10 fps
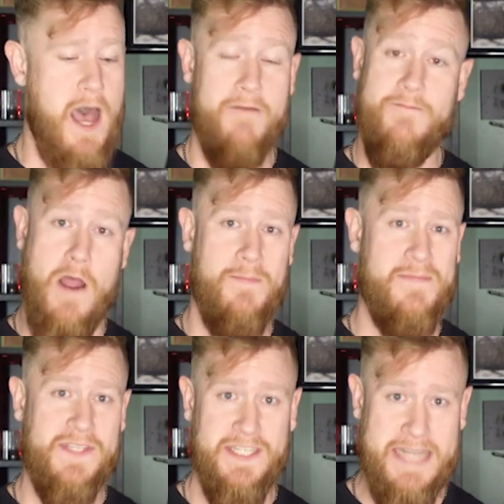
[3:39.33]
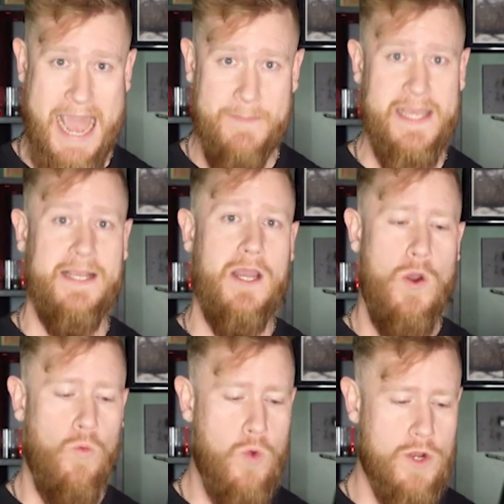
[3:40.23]
Uh, from stabbing
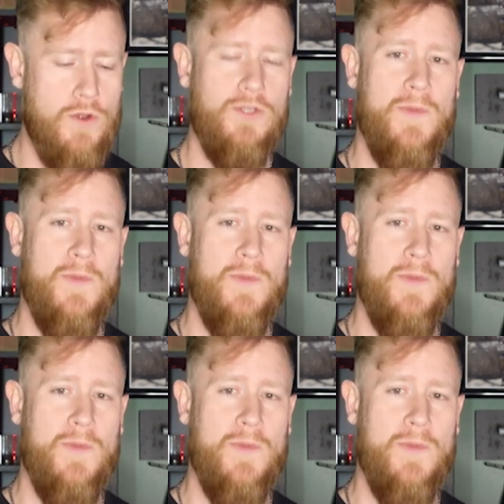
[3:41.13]
wounds,